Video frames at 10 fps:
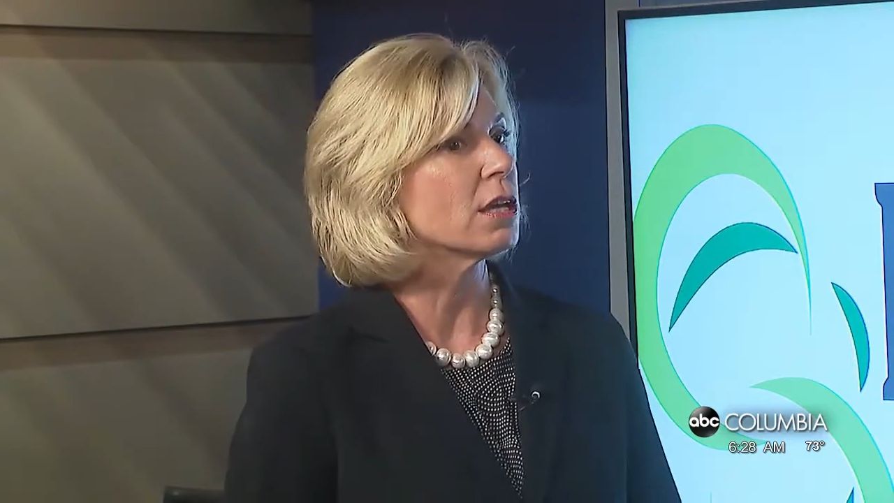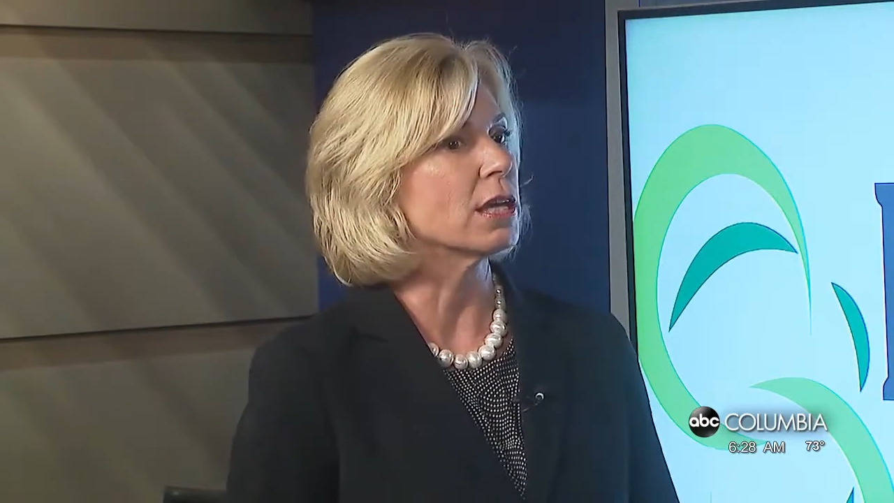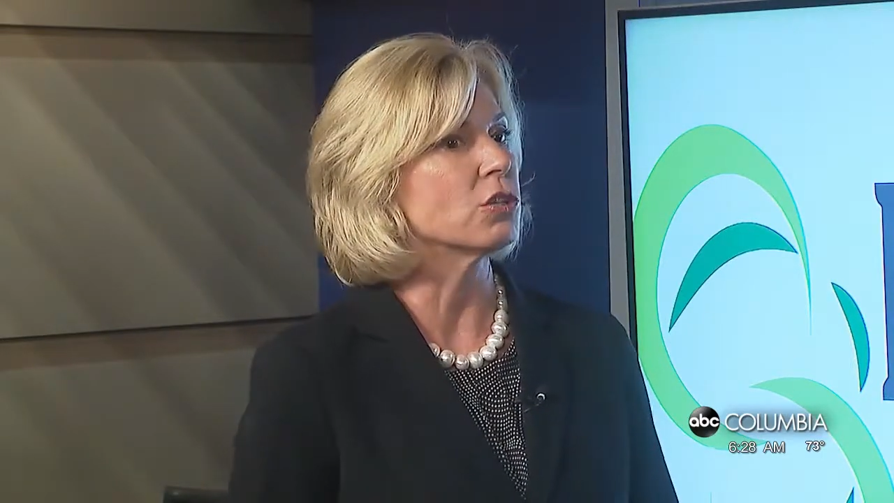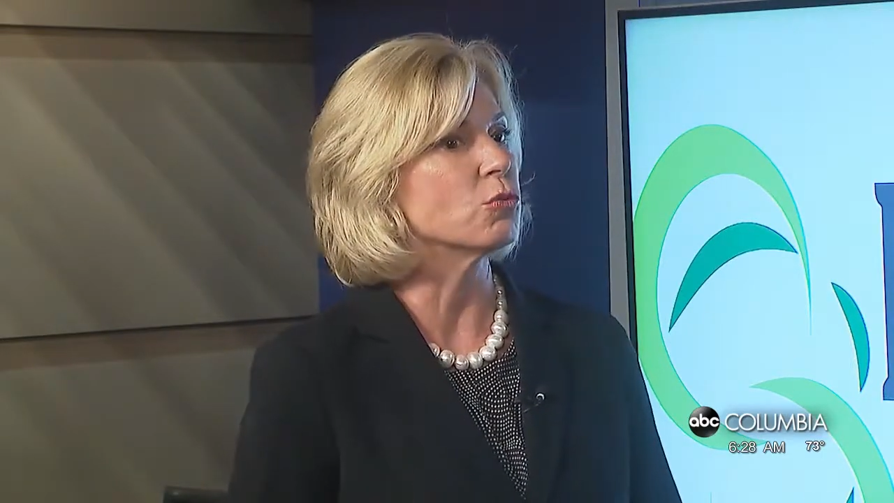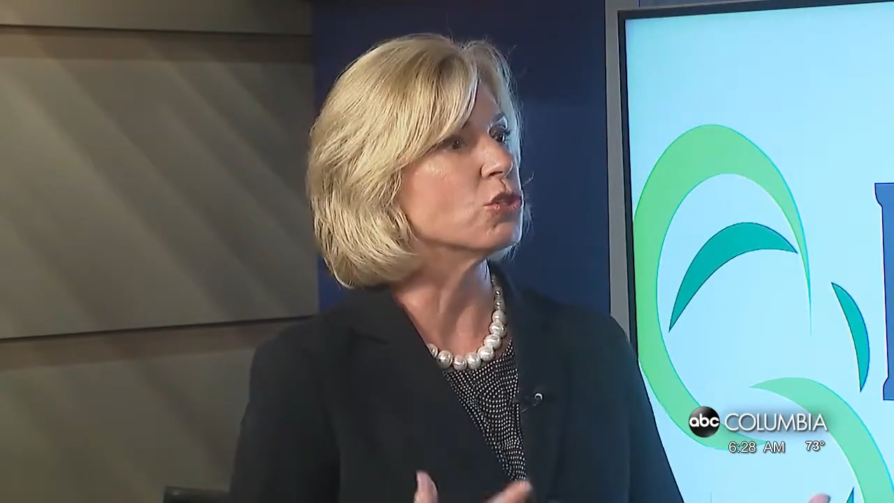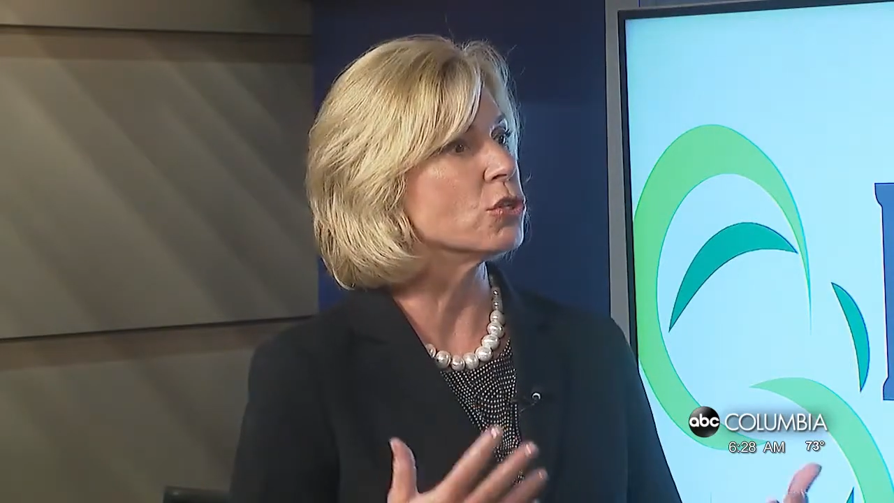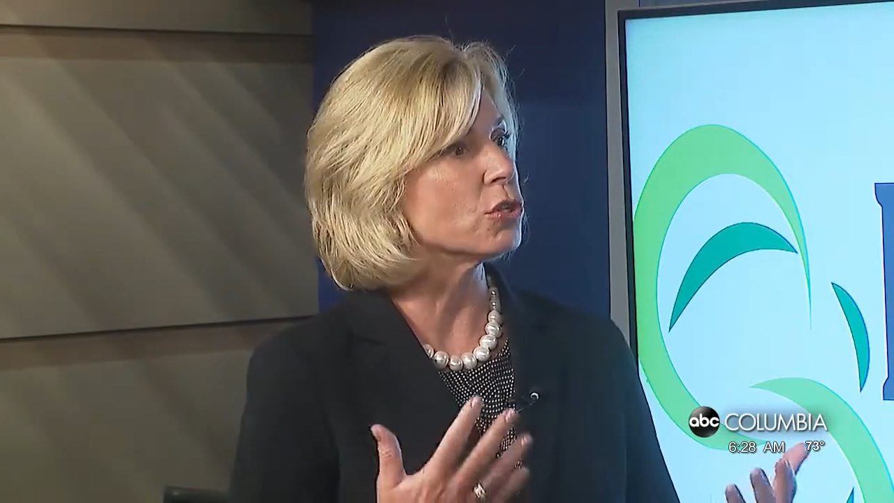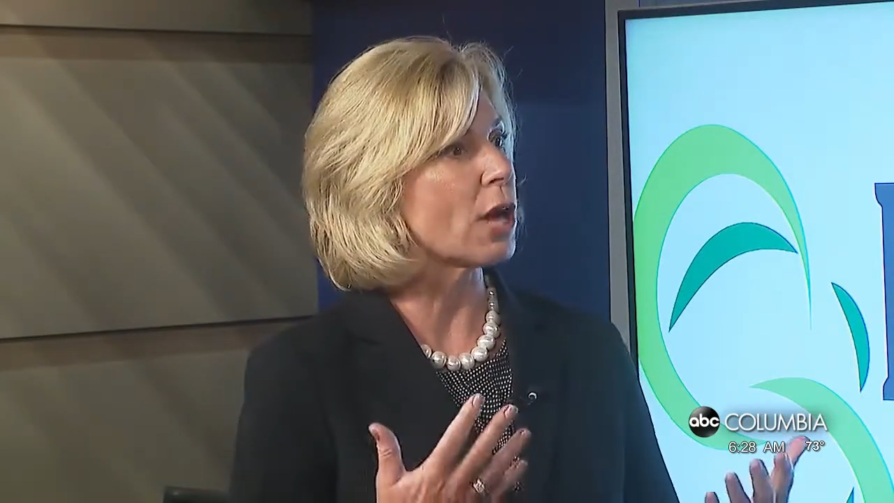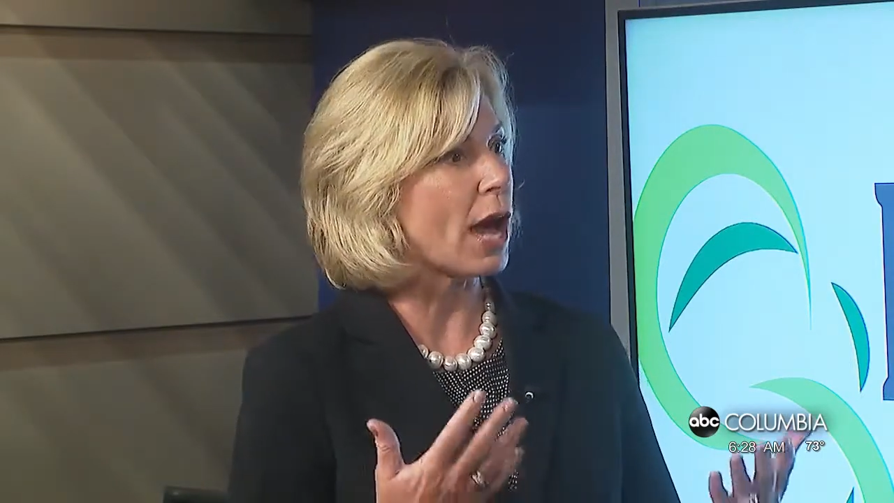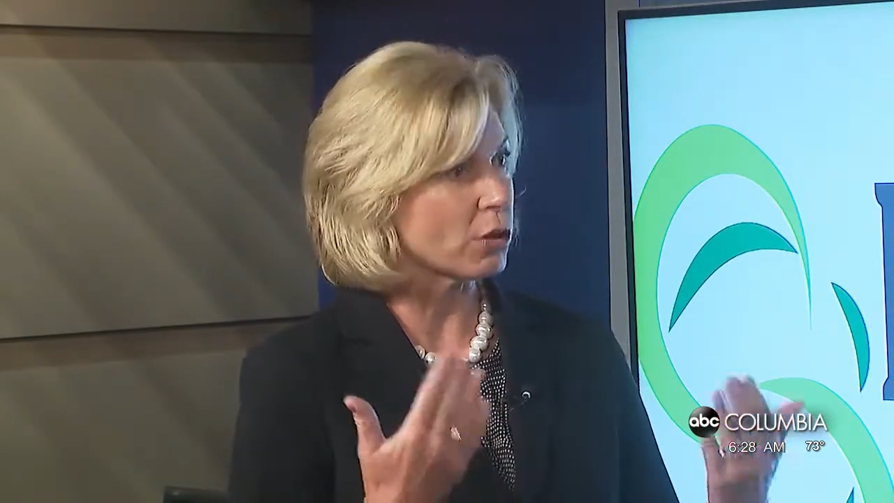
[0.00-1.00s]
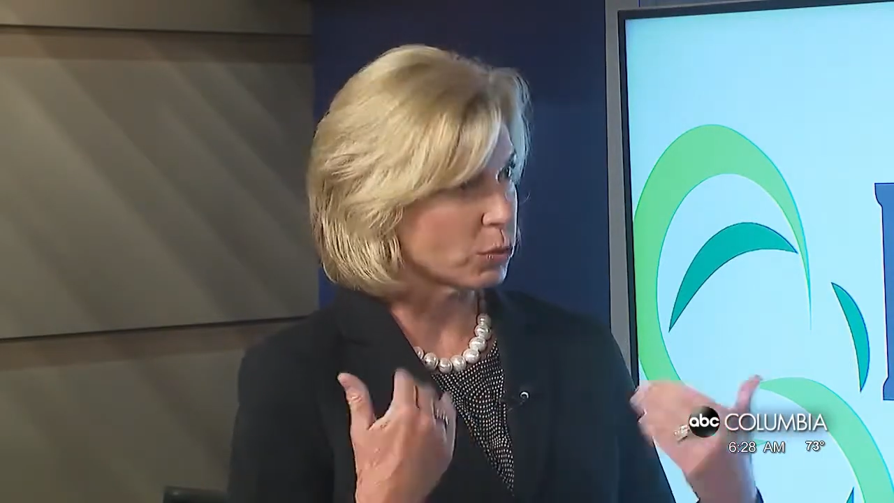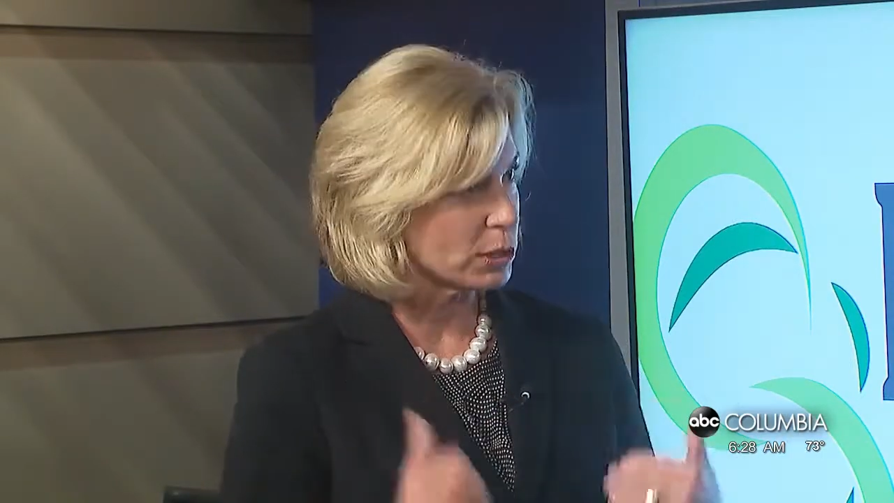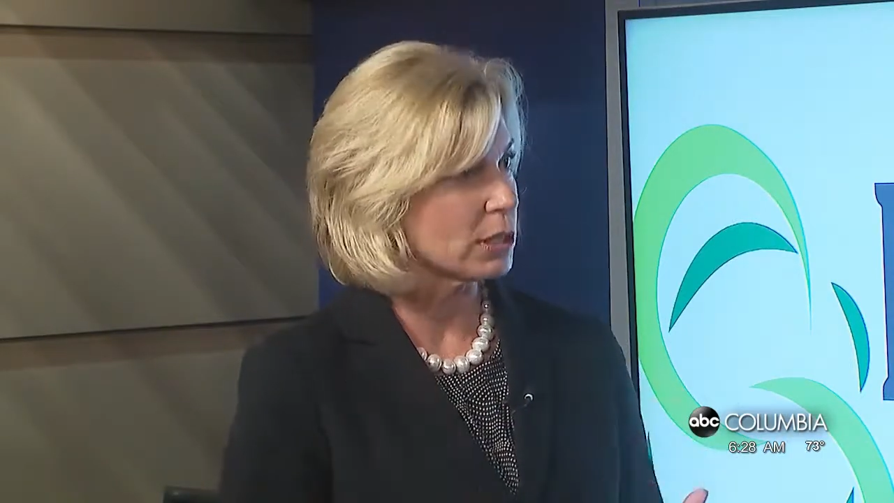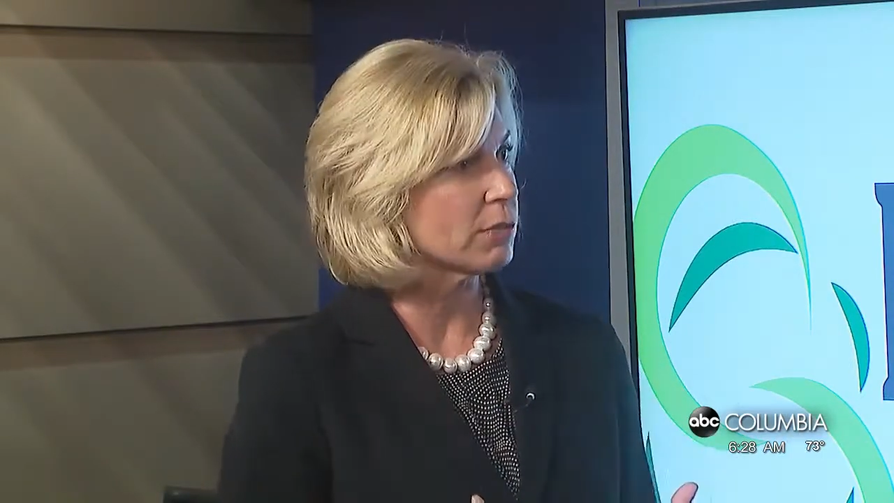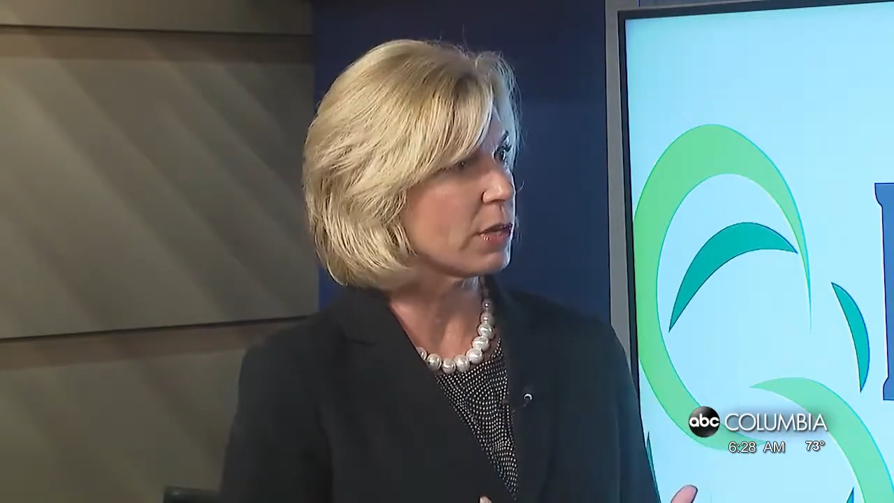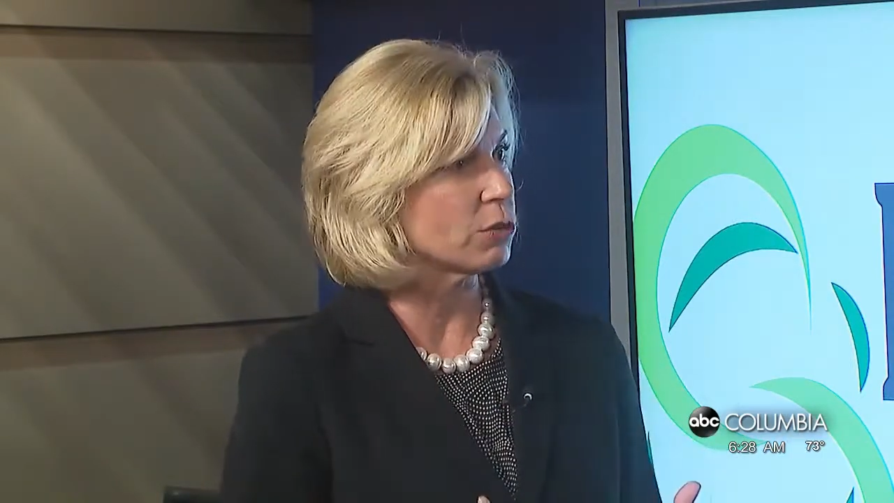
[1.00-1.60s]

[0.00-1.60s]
and you how do you identify